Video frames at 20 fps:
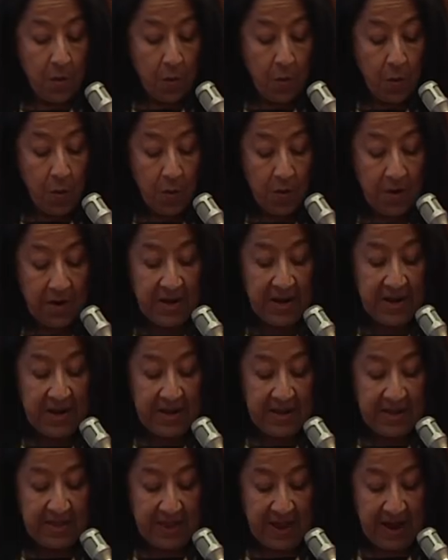Only
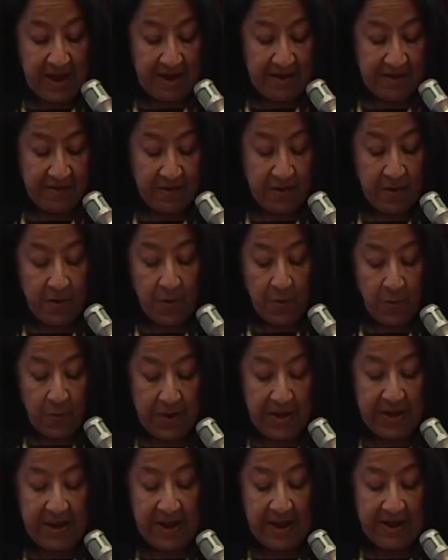in that
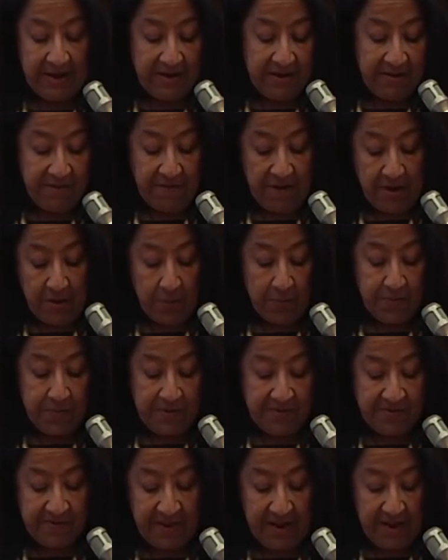we can develop
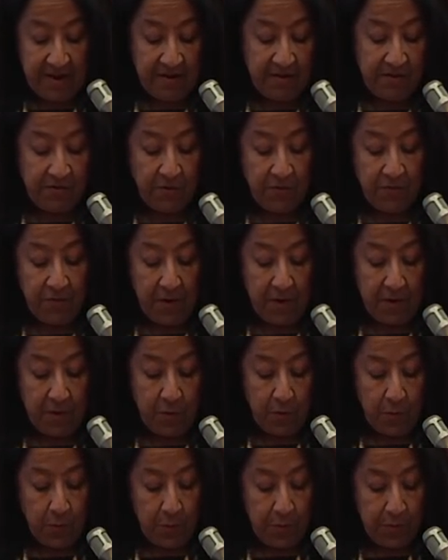the skills of our
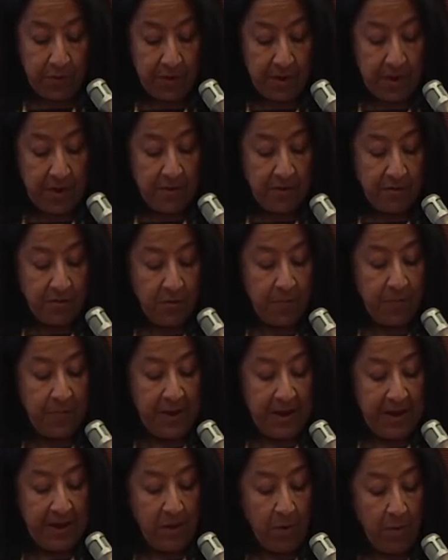youth to
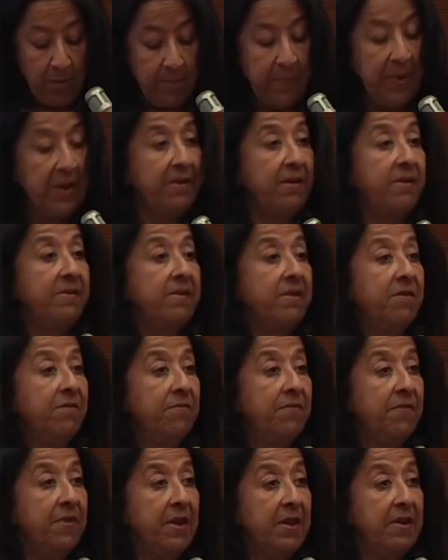be
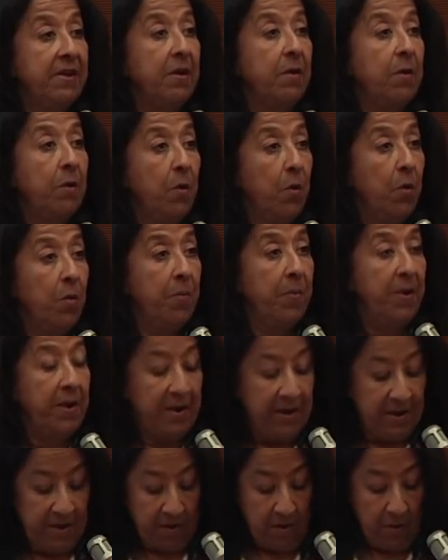competitive in a global
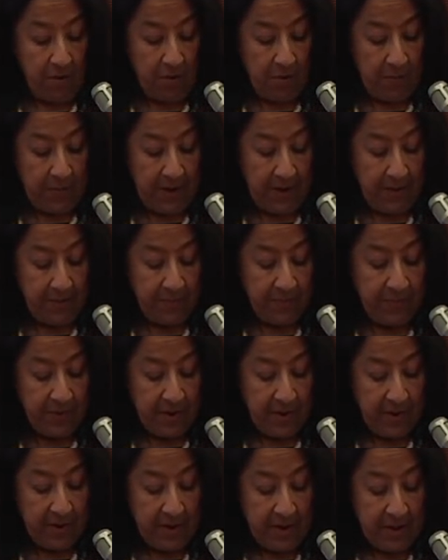economy.
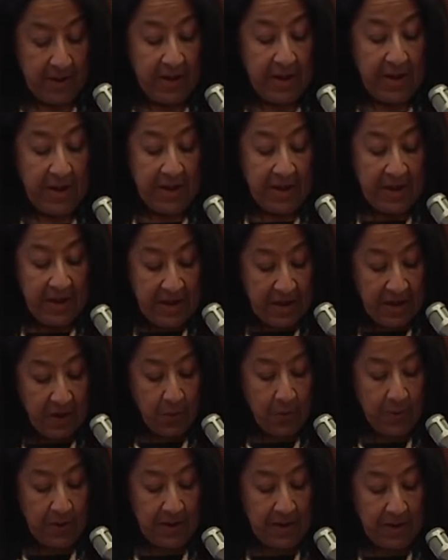
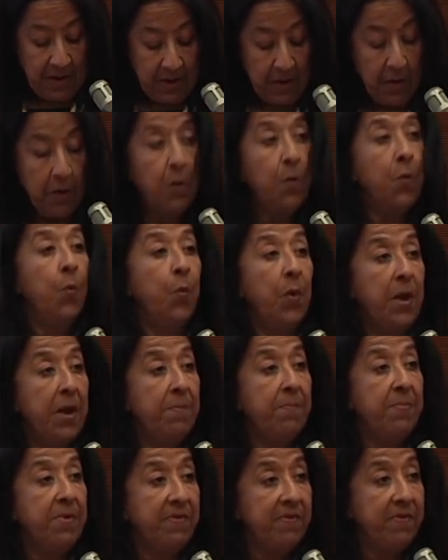Equally, we
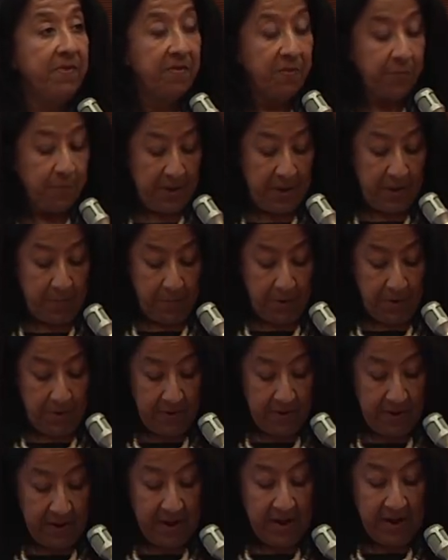business
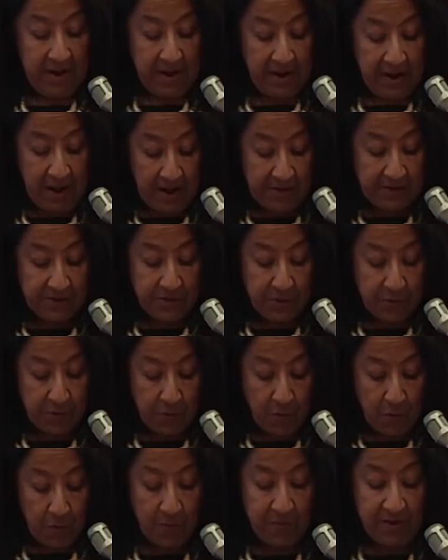people like to
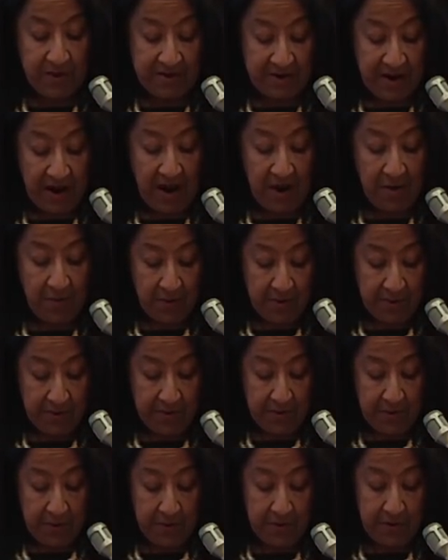know that our
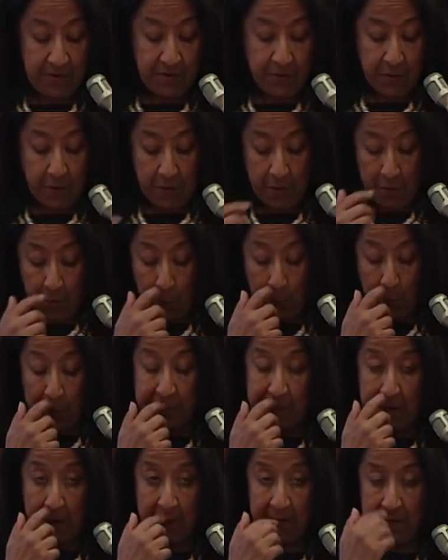return,
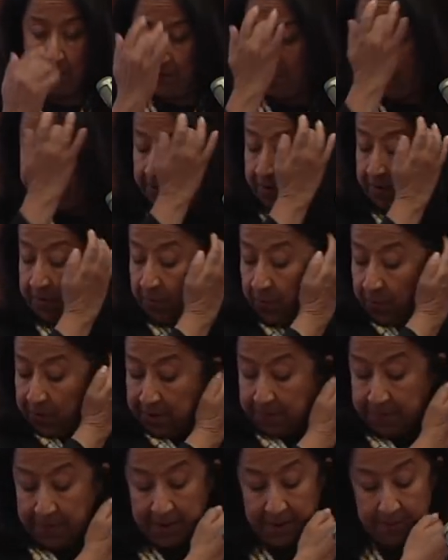what our return
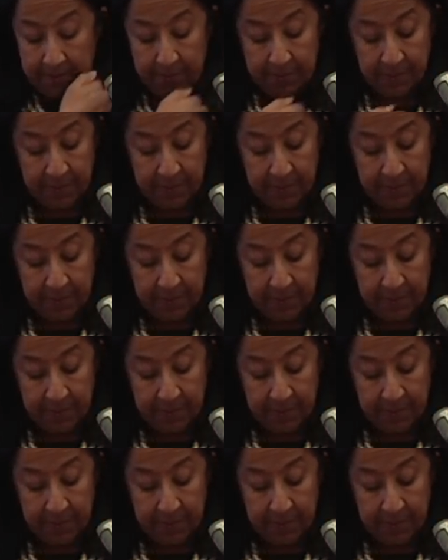will be.